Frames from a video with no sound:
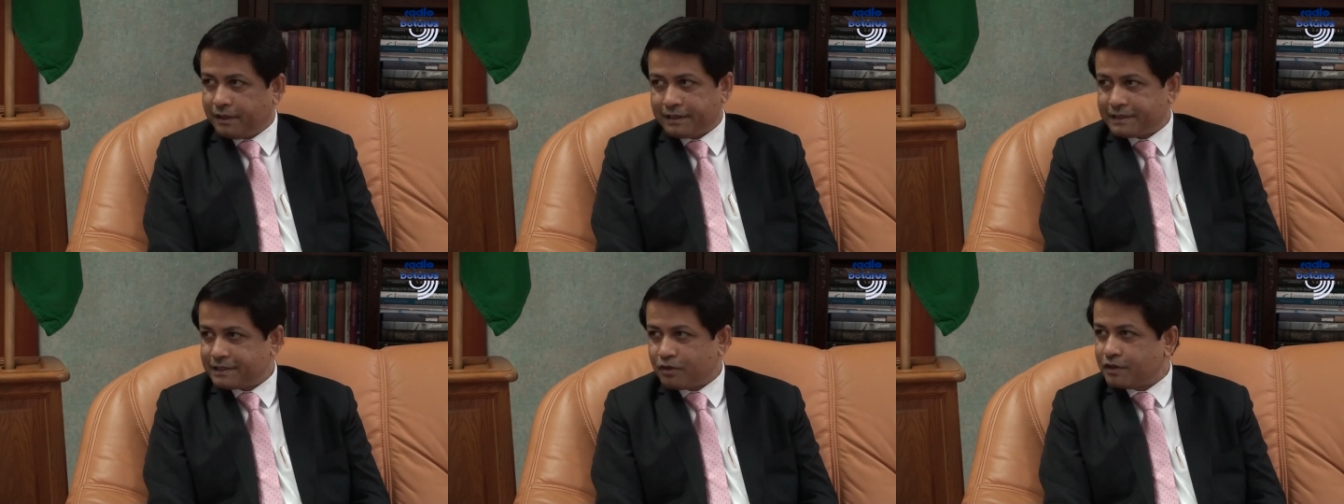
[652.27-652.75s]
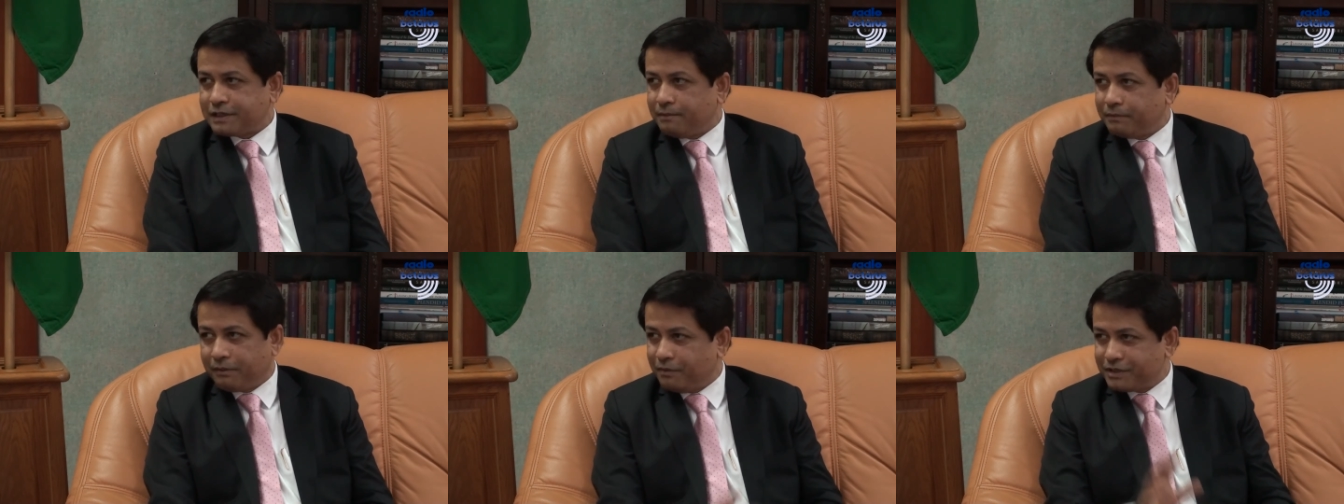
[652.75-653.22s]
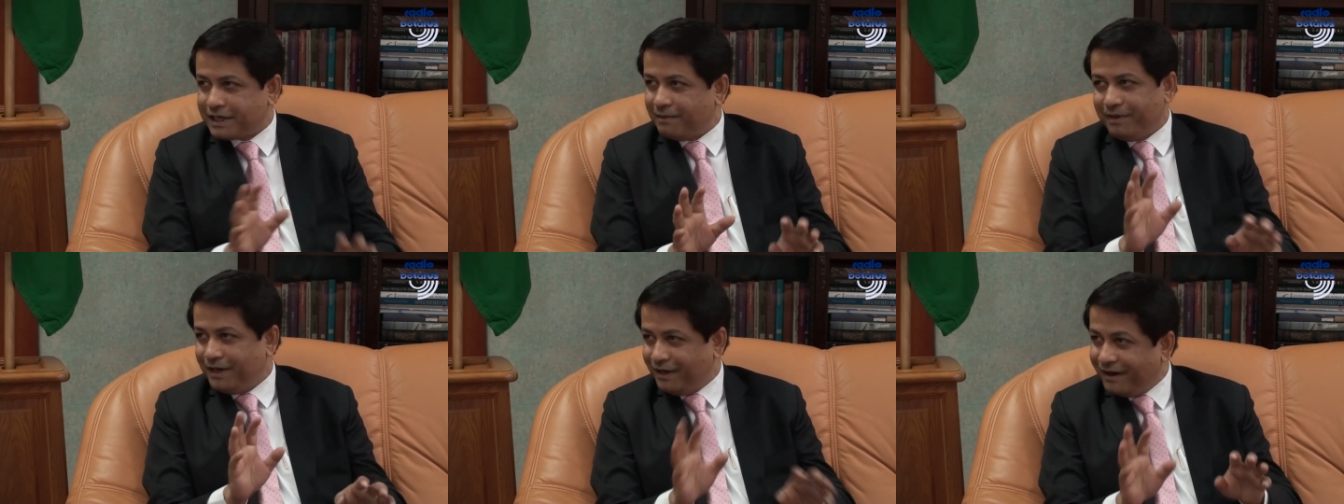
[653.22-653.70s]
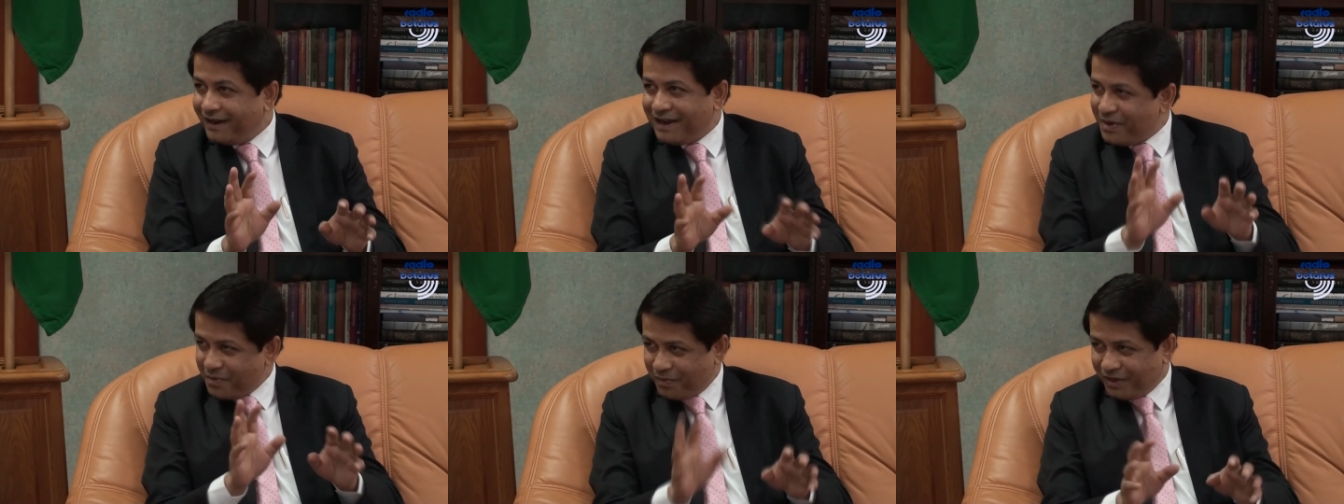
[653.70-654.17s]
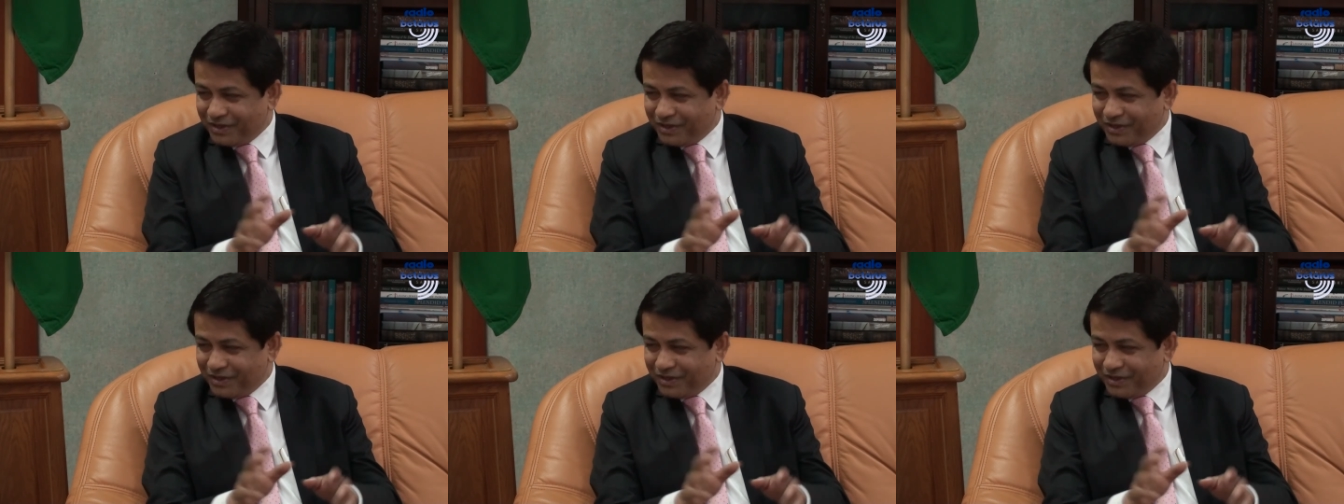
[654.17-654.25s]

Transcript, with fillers: This is not something which can be done mm-hmm.